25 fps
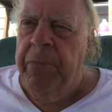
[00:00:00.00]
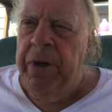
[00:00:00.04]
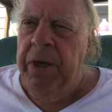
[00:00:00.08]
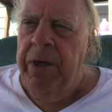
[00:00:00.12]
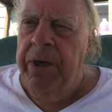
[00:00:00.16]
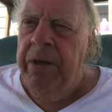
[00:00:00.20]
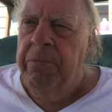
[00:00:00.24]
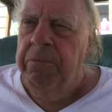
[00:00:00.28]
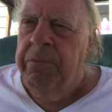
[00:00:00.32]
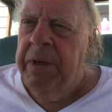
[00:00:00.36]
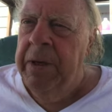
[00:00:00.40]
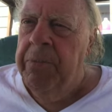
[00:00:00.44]

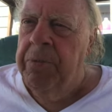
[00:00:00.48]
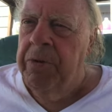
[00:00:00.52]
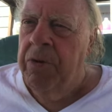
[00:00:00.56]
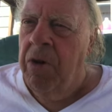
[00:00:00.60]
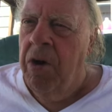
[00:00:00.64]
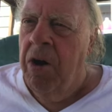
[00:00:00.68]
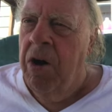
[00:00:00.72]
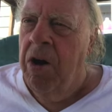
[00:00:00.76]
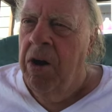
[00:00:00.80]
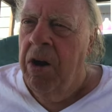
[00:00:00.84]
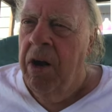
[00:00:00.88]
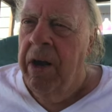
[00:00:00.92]
billion people
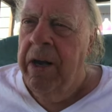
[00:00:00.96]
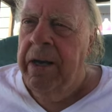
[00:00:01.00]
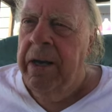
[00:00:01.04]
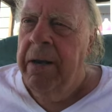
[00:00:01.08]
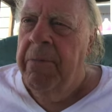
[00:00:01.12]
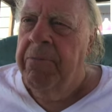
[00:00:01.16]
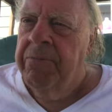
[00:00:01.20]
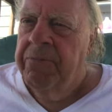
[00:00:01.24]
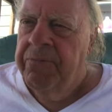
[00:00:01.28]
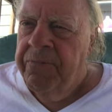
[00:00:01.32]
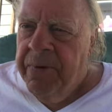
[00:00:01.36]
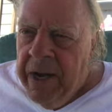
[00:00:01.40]
are all on
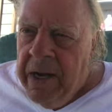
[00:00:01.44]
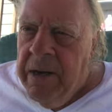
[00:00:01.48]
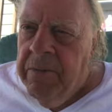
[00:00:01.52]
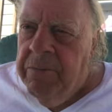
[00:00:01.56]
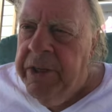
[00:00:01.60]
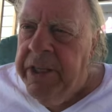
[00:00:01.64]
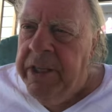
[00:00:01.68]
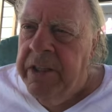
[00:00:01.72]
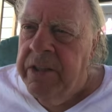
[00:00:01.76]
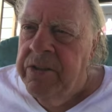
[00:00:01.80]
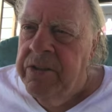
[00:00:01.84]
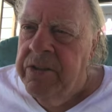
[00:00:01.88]

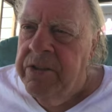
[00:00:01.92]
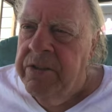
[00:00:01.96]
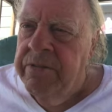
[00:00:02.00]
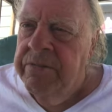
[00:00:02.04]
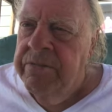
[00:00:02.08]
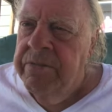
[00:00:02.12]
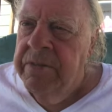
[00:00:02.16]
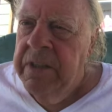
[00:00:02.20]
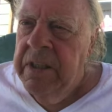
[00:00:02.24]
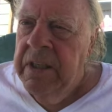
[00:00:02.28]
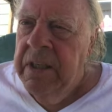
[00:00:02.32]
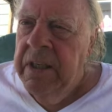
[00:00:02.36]
amphetamines,
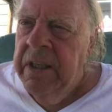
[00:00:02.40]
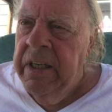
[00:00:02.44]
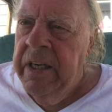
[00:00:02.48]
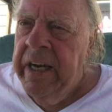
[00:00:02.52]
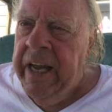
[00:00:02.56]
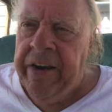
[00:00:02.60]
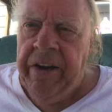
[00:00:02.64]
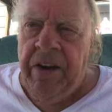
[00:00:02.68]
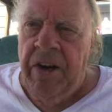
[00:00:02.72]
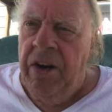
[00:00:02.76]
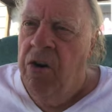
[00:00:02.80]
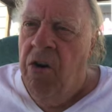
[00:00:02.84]

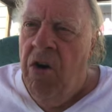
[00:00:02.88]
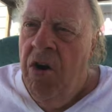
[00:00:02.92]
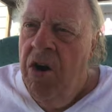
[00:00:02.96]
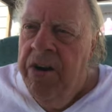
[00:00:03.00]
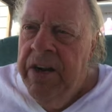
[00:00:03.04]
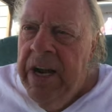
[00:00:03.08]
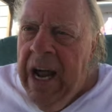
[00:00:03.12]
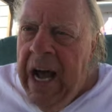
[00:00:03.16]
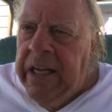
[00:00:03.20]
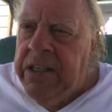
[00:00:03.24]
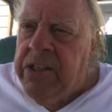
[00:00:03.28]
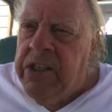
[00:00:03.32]
and they're
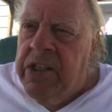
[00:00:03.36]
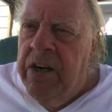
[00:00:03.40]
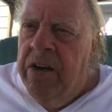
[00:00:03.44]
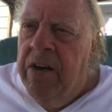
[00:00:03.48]
going nuts.